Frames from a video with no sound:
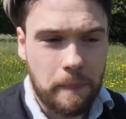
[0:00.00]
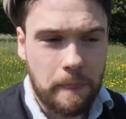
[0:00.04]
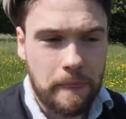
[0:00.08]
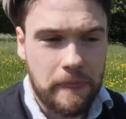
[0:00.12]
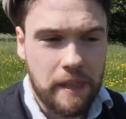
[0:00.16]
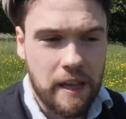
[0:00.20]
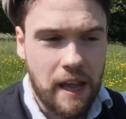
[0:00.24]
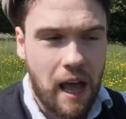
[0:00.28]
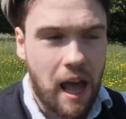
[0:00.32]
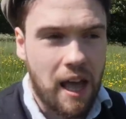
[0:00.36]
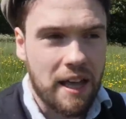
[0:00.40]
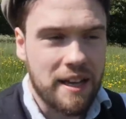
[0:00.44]

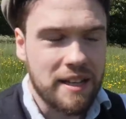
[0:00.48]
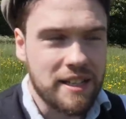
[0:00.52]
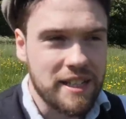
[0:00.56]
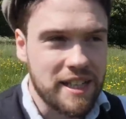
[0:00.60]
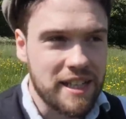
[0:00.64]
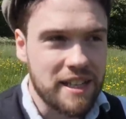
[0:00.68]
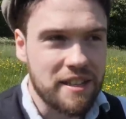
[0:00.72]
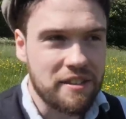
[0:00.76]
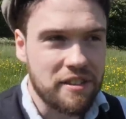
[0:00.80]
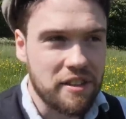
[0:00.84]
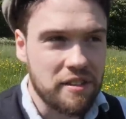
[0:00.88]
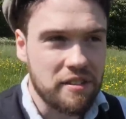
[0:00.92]
the
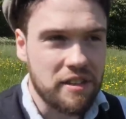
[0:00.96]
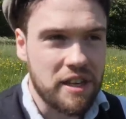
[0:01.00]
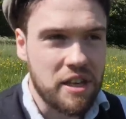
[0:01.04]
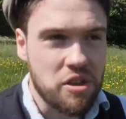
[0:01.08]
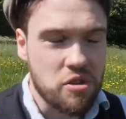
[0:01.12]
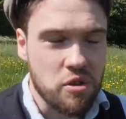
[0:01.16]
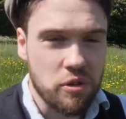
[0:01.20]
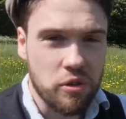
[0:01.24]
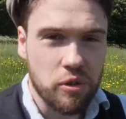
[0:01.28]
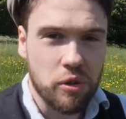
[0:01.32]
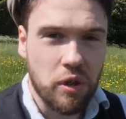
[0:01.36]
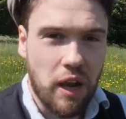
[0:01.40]
idea that they
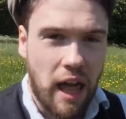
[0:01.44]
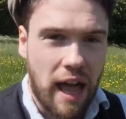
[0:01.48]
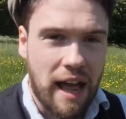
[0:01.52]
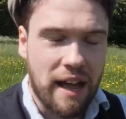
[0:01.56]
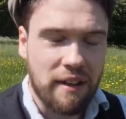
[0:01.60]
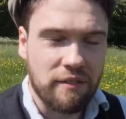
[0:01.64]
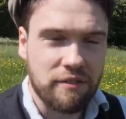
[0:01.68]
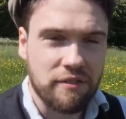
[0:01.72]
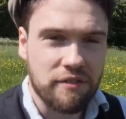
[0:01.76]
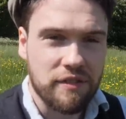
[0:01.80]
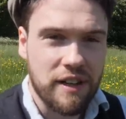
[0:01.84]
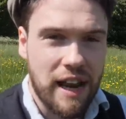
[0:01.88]
should all
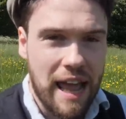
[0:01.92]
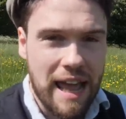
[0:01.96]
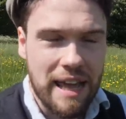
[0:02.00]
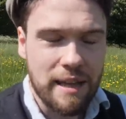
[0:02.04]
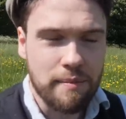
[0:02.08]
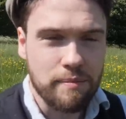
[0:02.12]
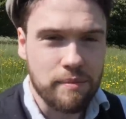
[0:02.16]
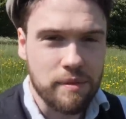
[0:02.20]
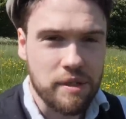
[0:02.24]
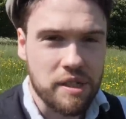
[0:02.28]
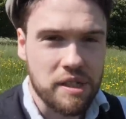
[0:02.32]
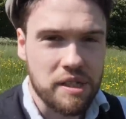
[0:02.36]
have
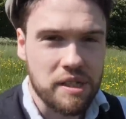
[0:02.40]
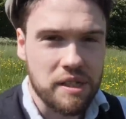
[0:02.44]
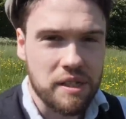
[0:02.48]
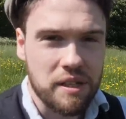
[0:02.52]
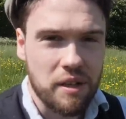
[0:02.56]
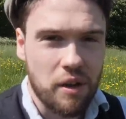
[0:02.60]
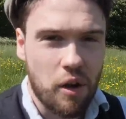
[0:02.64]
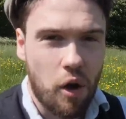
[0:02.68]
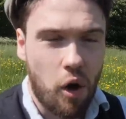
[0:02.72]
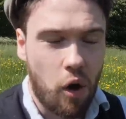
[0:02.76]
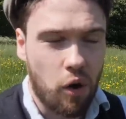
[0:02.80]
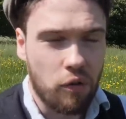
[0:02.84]
names
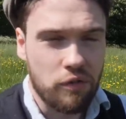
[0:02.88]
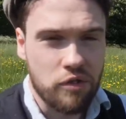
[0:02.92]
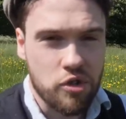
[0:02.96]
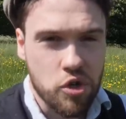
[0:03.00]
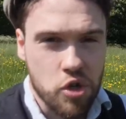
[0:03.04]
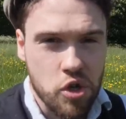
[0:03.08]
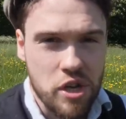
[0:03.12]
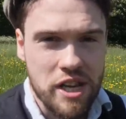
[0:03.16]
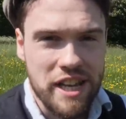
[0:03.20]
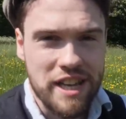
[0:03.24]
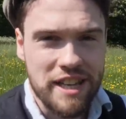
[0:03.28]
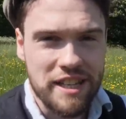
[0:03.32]
of
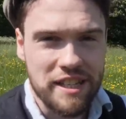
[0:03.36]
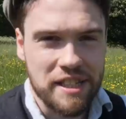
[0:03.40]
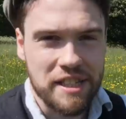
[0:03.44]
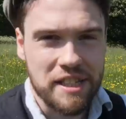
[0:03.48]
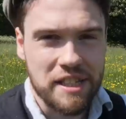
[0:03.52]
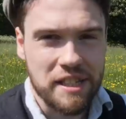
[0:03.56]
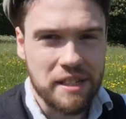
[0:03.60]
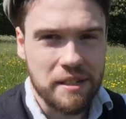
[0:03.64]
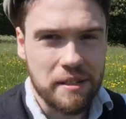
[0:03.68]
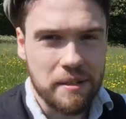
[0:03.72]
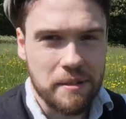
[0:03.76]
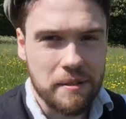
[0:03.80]

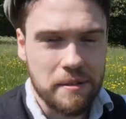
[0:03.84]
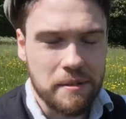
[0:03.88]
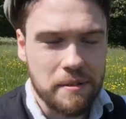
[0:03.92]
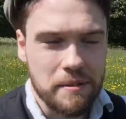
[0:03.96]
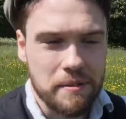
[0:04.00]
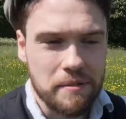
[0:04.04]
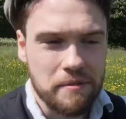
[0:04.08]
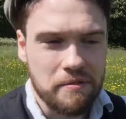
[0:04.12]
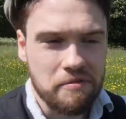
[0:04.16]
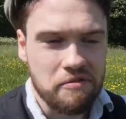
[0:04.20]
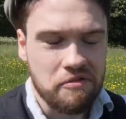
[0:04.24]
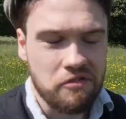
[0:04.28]
trees
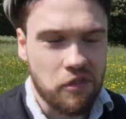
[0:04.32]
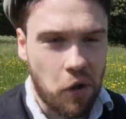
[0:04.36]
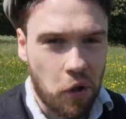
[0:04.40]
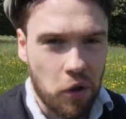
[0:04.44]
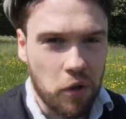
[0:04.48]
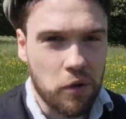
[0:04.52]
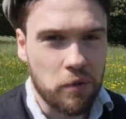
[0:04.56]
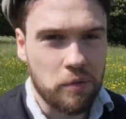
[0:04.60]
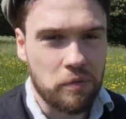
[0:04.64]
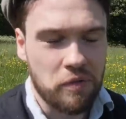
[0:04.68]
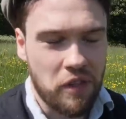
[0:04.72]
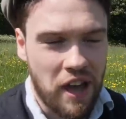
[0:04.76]

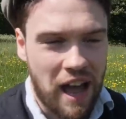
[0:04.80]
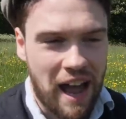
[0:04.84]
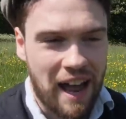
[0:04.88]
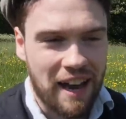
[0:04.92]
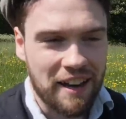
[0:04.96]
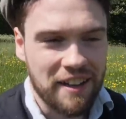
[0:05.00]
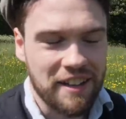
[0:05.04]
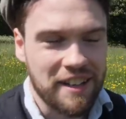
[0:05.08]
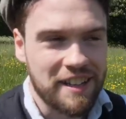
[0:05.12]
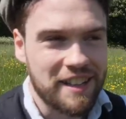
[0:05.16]
followed that.